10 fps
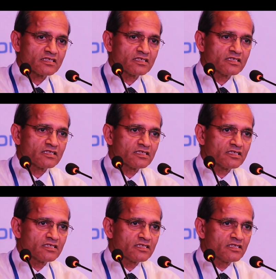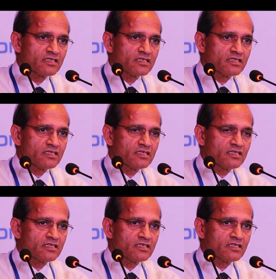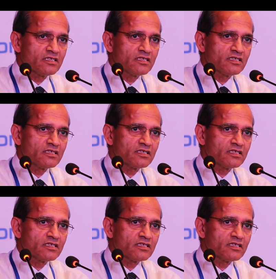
(no one is talking)